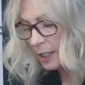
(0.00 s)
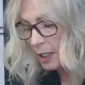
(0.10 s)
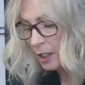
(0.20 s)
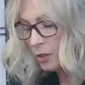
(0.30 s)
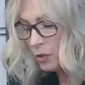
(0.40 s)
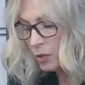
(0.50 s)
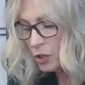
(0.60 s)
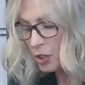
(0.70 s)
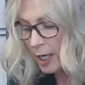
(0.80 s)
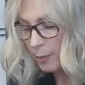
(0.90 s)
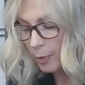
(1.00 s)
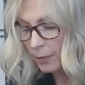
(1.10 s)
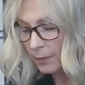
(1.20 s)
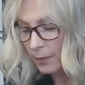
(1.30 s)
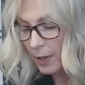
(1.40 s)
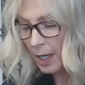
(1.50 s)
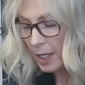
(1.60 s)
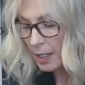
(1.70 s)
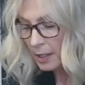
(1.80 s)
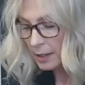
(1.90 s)
a U shape,
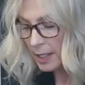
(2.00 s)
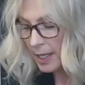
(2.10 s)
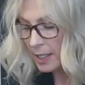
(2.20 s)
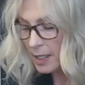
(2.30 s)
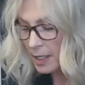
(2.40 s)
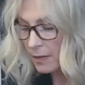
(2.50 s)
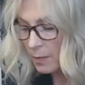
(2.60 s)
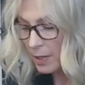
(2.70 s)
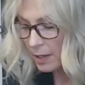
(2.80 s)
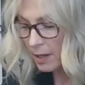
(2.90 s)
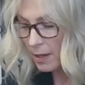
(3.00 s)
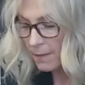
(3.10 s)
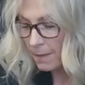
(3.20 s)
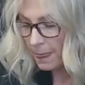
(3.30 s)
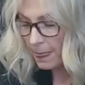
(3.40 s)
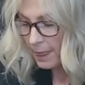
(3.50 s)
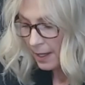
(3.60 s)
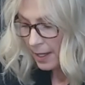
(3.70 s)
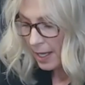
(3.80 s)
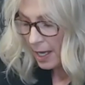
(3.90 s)
landing in the middle
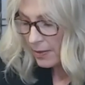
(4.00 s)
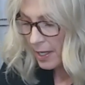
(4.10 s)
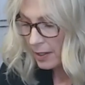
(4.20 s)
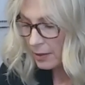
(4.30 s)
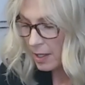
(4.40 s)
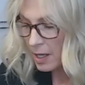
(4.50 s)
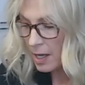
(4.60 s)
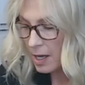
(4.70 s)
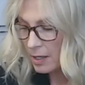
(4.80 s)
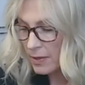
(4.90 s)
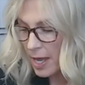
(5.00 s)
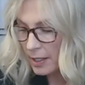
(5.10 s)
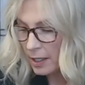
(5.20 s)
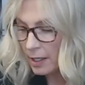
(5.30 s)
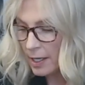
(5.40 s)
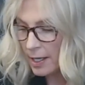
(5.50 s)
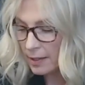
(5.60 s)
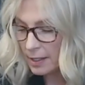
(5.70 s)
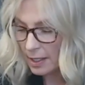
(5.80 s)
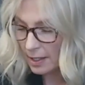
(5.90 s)
and then along that
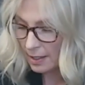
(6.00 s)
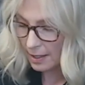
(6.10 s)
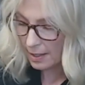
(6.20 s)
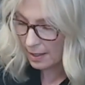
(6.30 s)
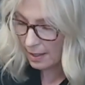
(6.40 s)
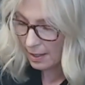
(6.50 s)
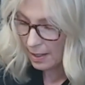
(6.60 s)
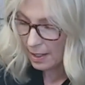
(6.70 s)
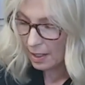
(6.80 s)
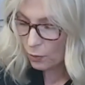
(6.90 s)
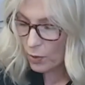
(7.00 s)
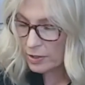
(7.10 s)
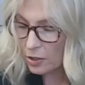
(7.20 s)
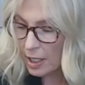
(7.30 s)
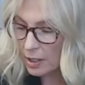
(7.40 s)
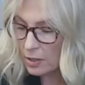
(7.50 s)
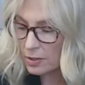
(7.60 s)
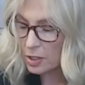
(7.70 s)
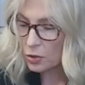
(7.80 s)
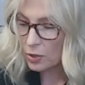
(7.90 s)
area. once you get used
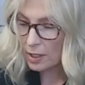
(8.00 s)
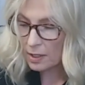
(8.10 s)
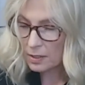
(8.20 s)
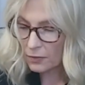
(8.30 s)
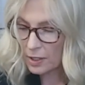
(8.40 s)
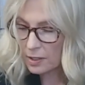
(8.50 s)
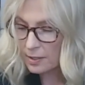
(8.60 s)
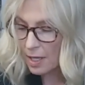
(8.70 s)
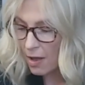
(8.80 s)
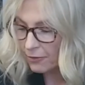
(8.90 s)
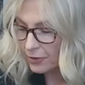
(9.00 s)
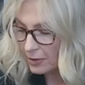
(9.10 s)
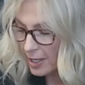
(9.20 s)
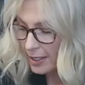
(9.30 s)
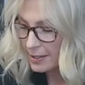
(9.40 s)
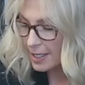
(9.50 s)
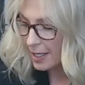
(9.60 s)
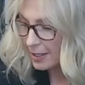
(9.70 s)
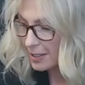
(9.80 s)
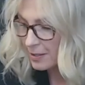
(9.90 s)
to doing this for yourself, you're like,
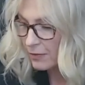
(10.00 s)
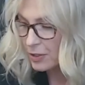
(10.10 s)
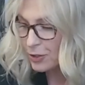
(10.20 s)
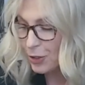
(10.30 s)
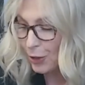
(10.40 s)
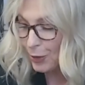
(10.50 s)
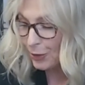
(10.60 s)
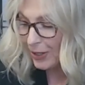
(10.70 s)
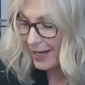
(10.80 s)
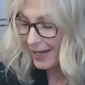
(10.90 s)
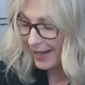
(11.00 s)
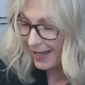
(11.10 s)
dang, this feels so great.